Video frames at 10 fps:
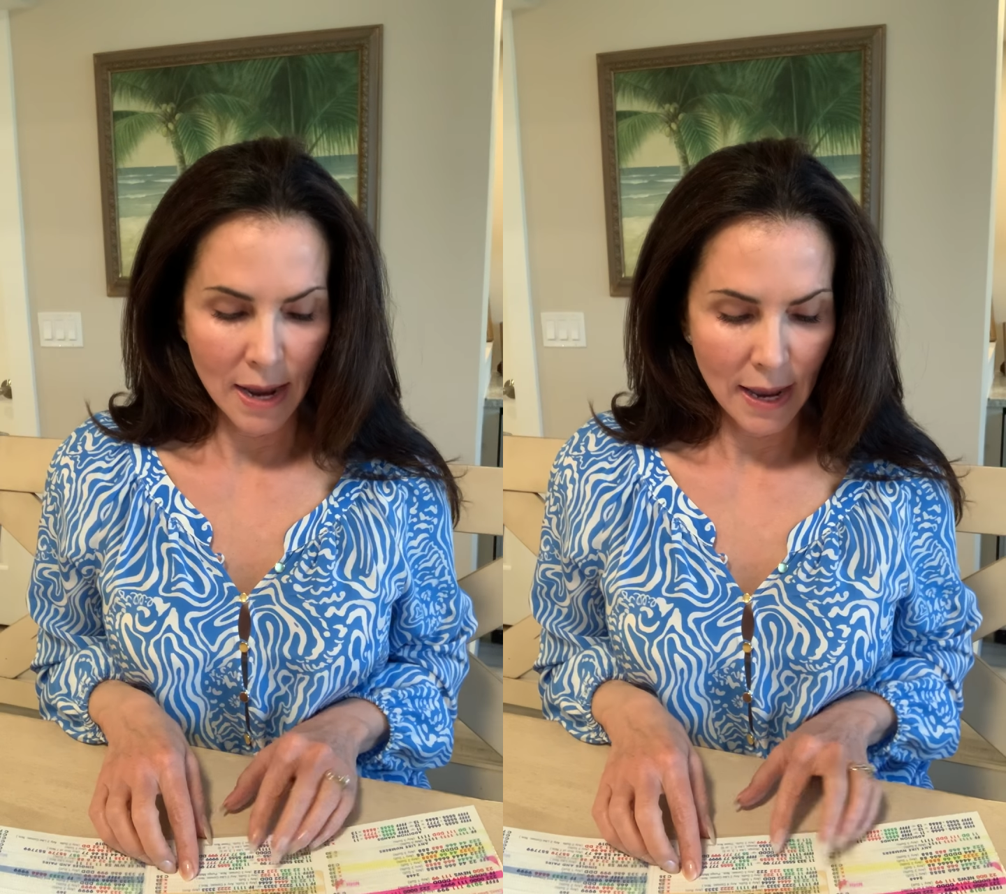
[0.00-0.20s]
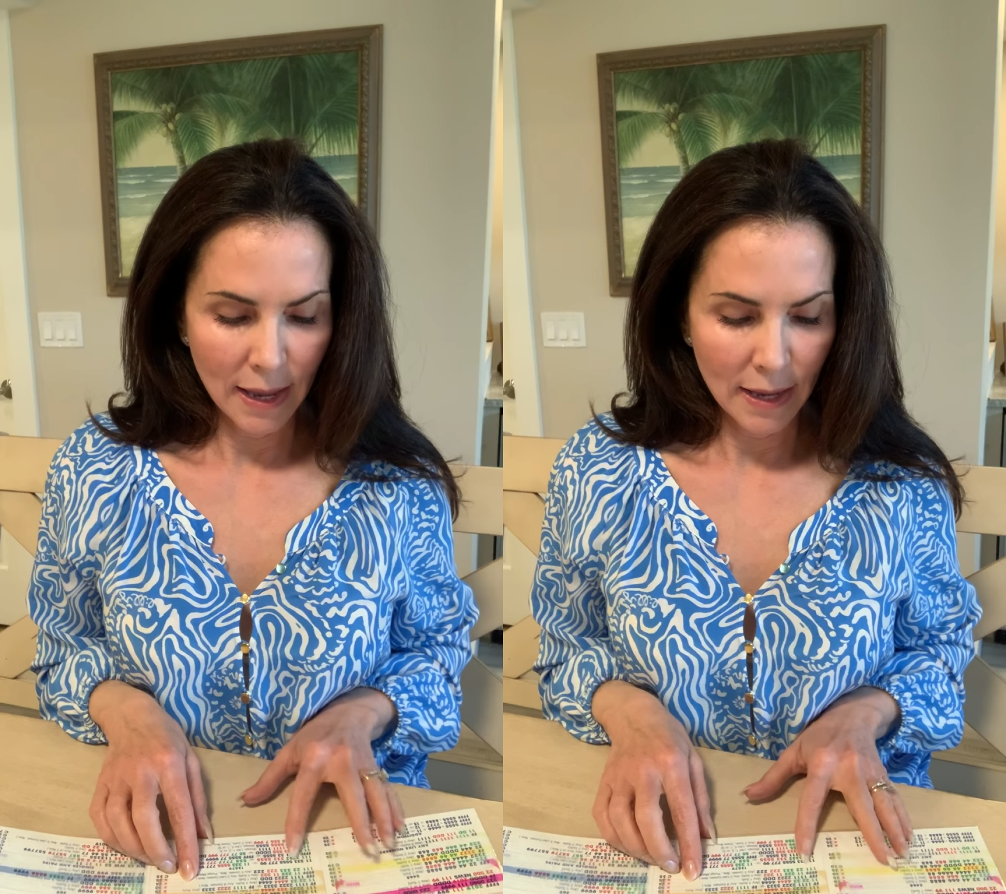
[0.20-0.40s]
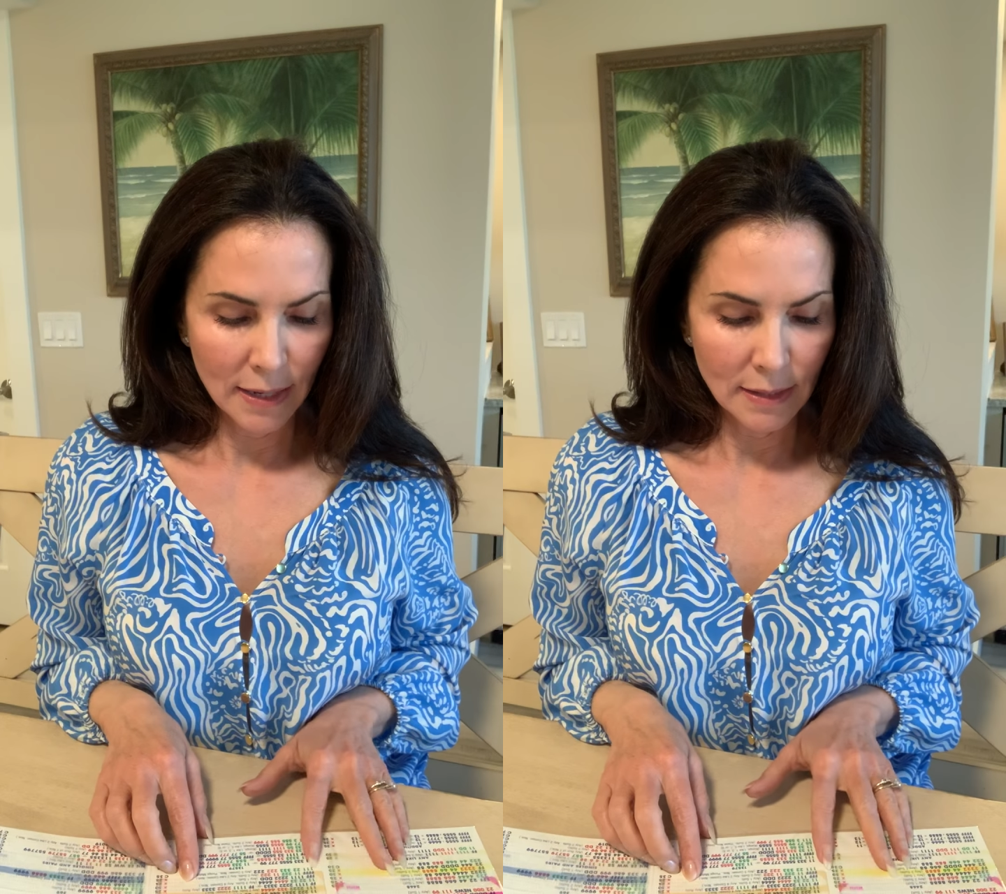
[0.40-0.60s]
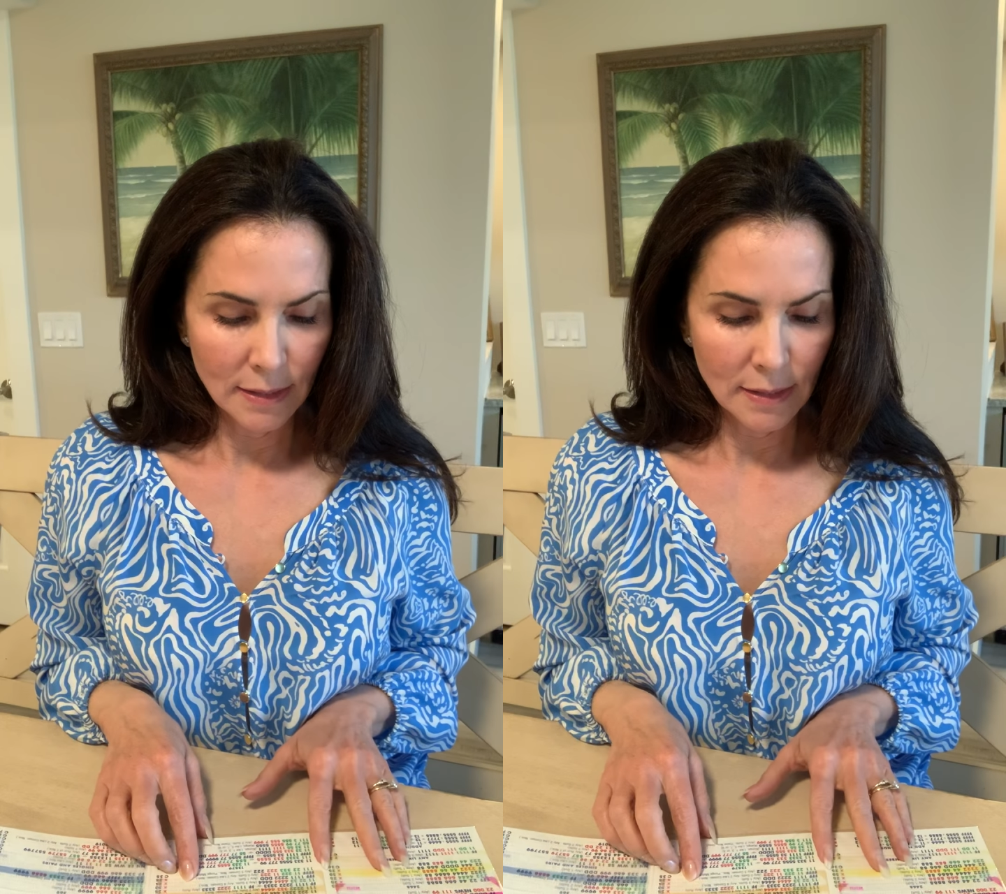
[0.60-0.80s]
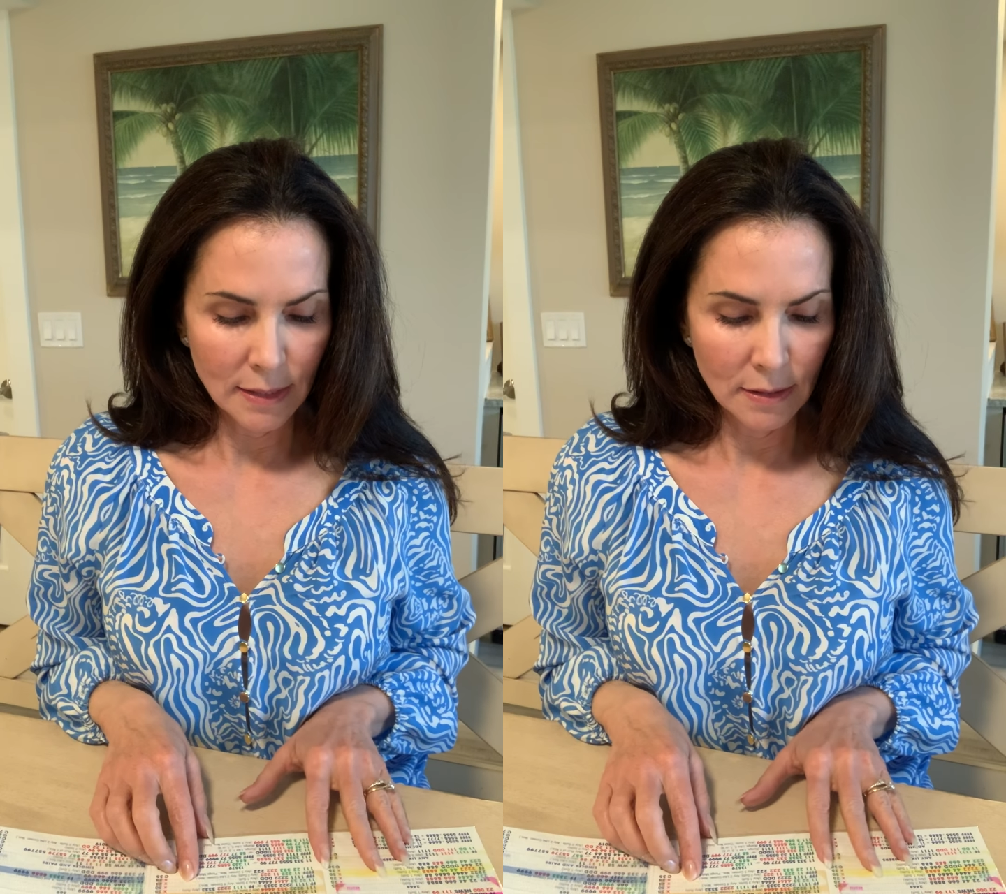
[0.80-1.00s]

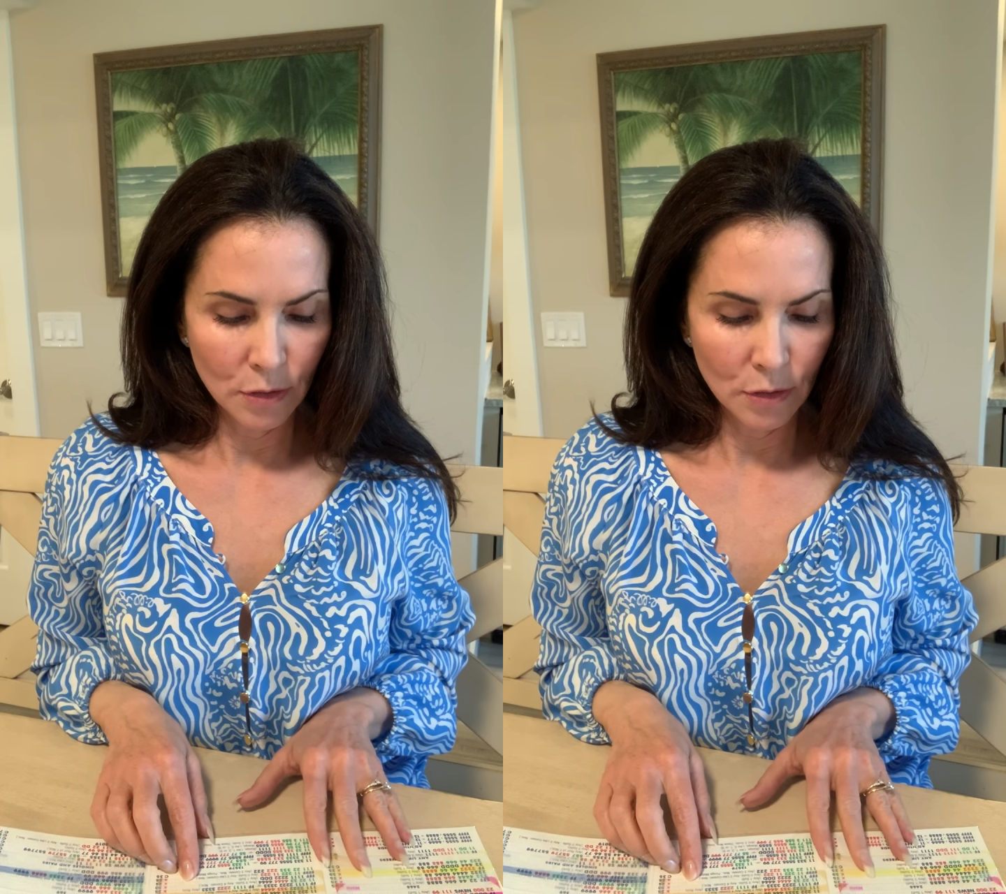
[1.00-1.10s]
and